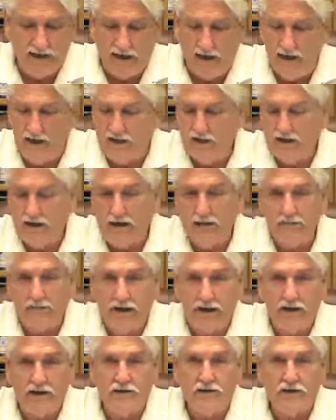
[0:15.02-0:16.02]
I think
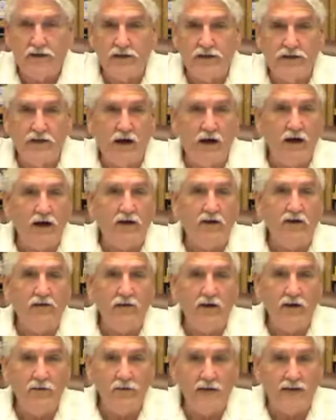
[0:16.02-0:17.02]
men should honor
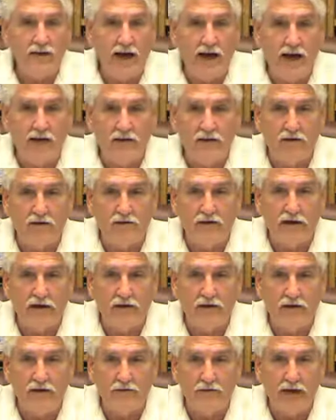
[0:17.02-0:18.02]
the botanical
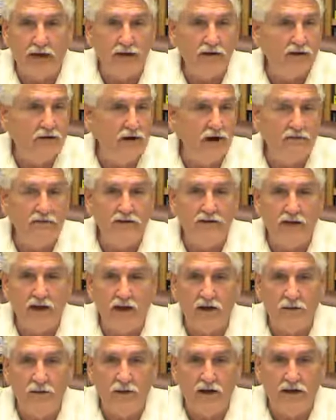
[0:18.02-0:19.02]
kingdom and do
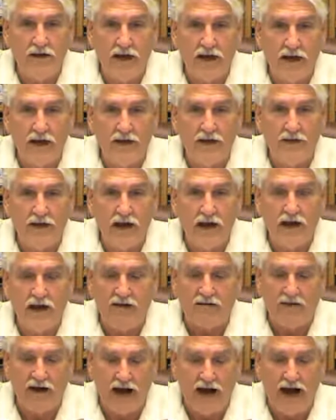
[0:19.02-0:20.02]
everything we can to
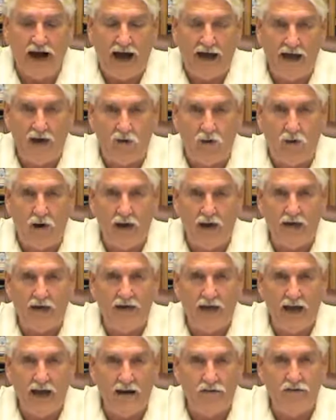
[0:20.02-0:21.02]
have high
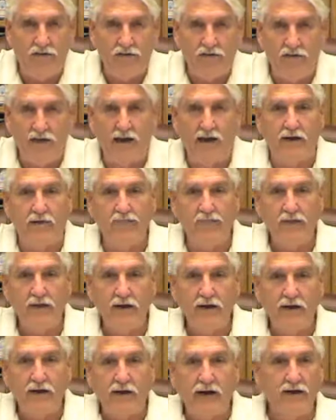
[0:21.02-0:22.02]
quality everything.
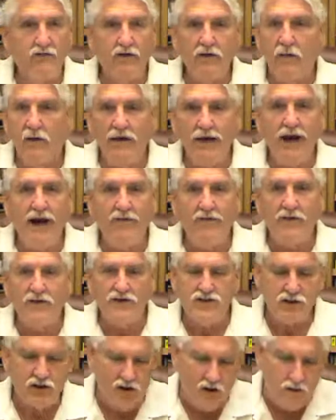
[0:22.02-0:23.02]
Everyone out there
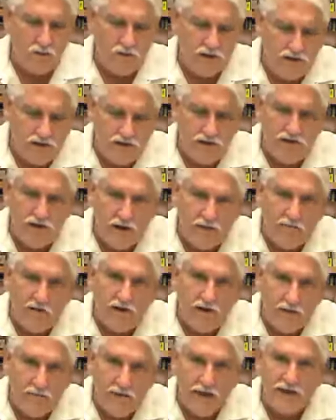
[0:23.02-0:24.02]
should always do their
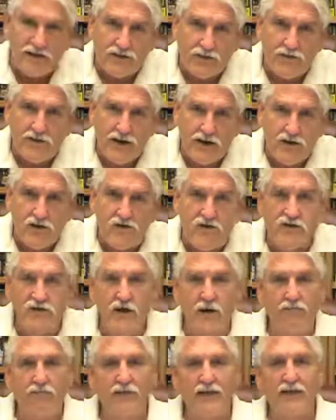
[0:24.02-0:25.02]
very best when they do
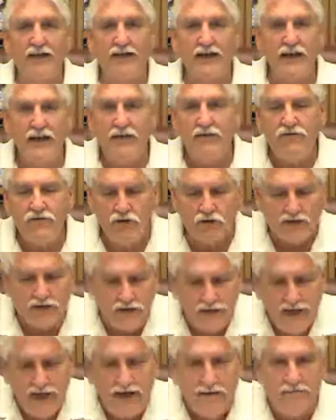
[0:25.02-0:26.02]
something. Leave your
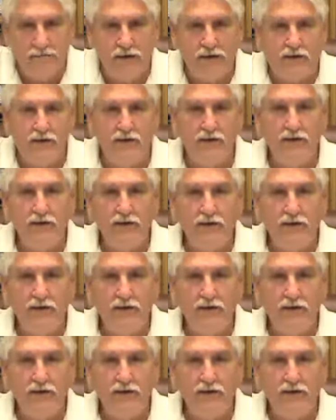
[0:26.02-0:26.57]
statement.